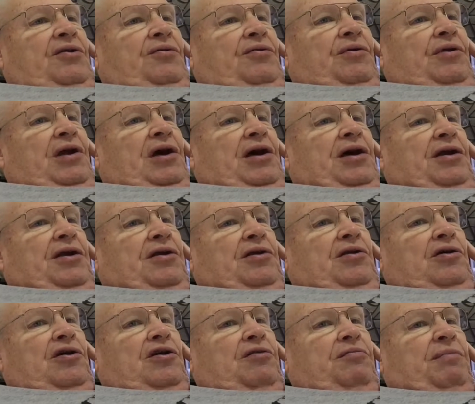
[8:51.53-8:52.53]
online and
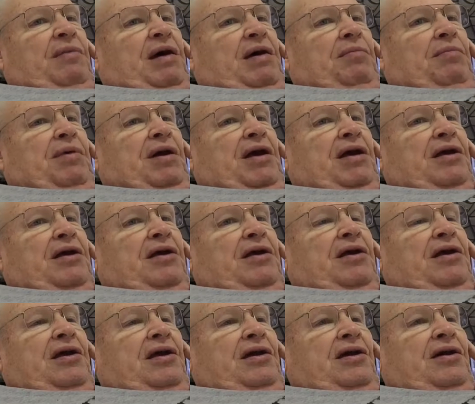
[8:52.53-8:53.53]
looked at my bank
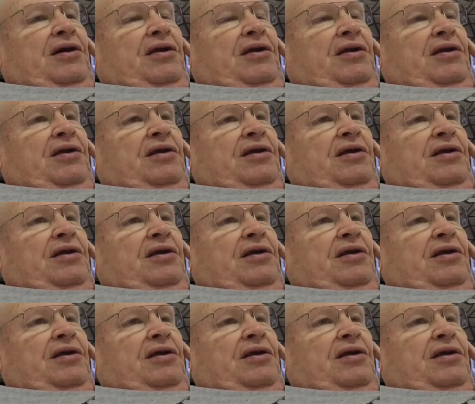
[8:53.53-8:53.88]
account,